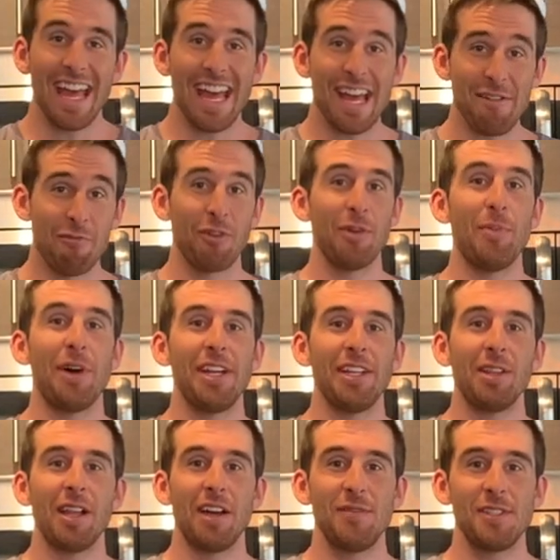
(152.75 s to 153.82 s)
Everybody
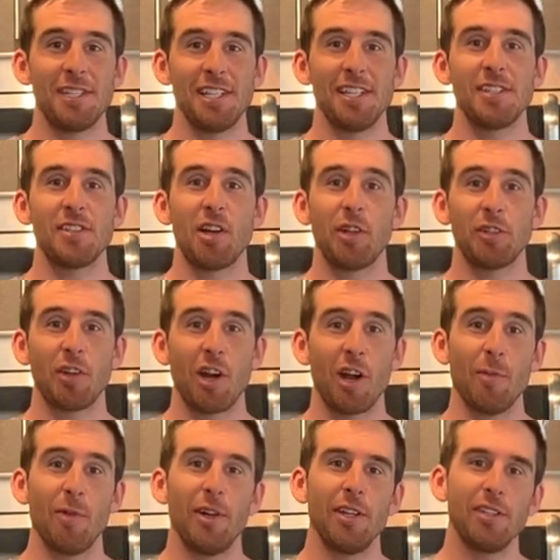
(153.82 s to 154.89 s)
loves sea salt
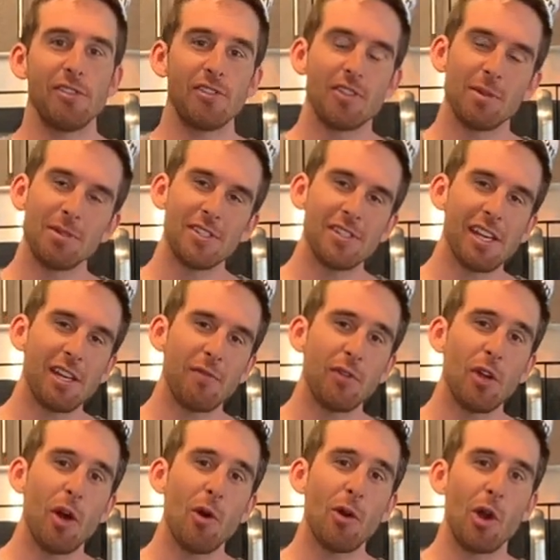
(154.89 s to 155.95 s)
caramel, so instead of
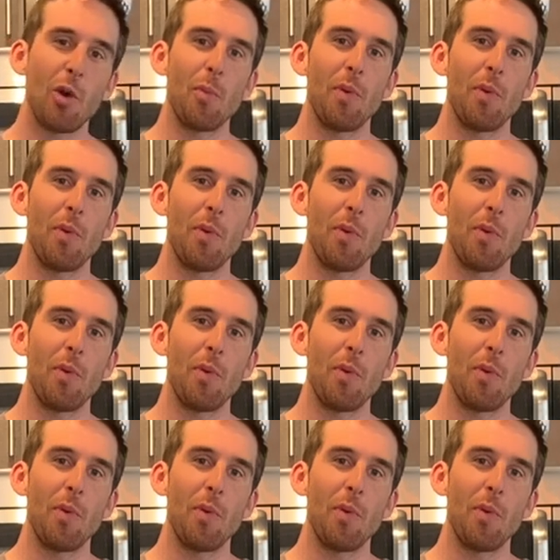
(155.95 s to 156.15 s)
cocoa